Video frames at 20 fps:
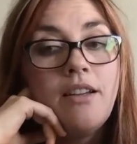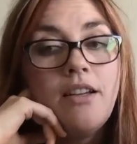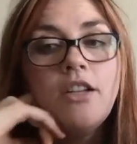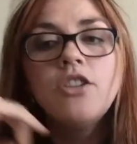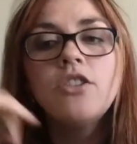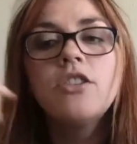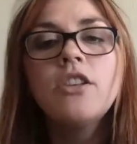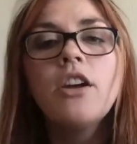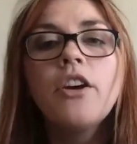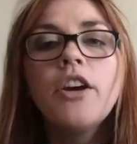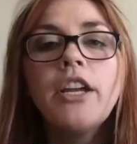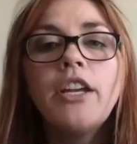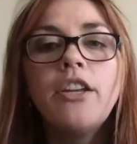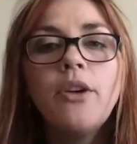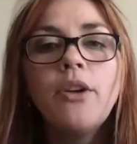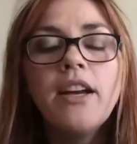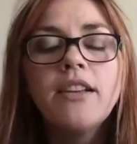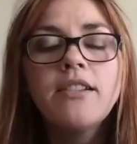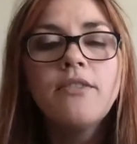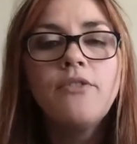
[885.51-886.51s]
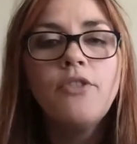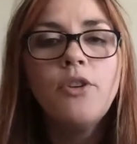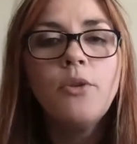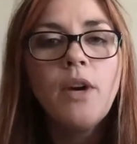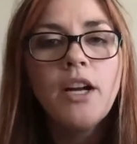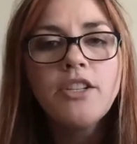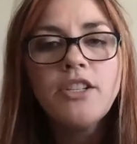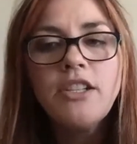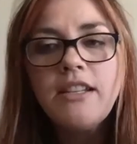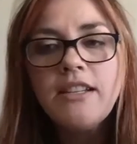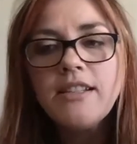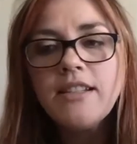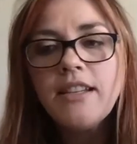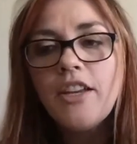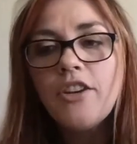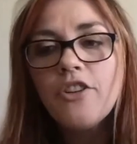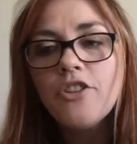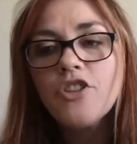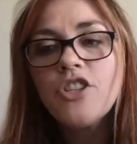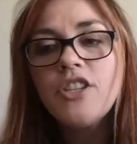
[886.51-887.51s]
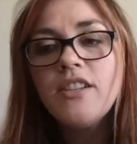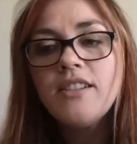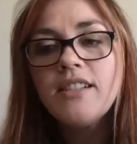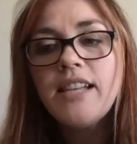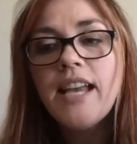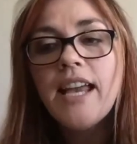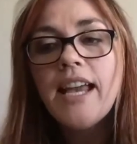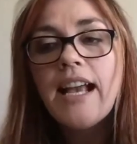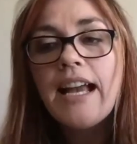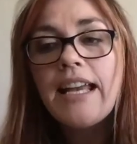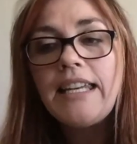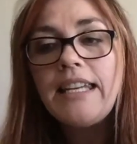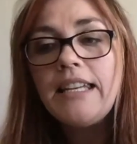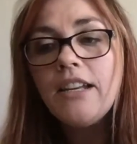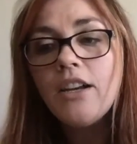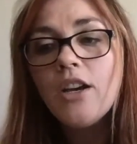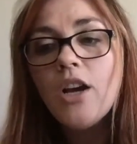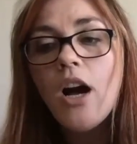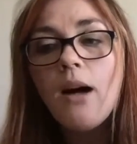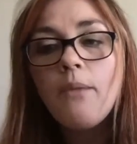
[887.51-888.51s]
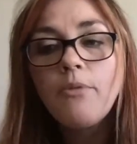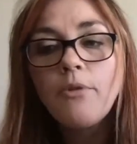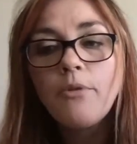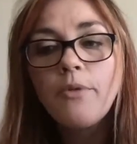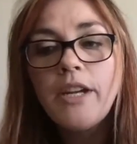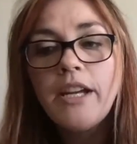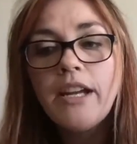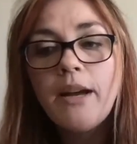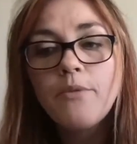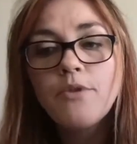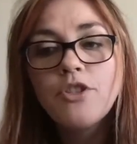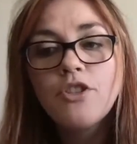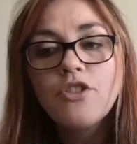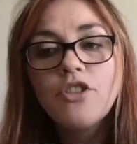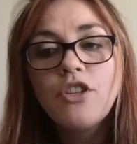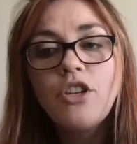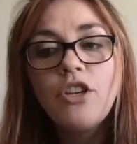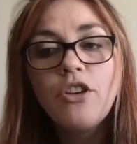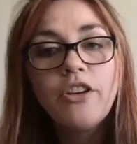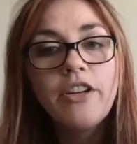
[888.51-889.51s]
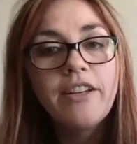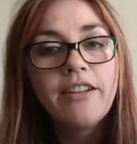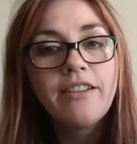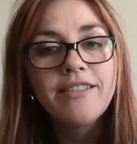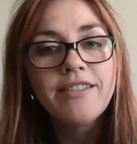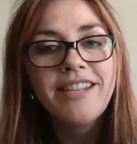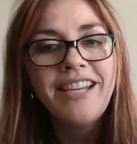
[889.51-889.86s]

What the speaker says: Sorry, you guys, if you're watching this later, she's saying, I need a copper ring. I was just curious.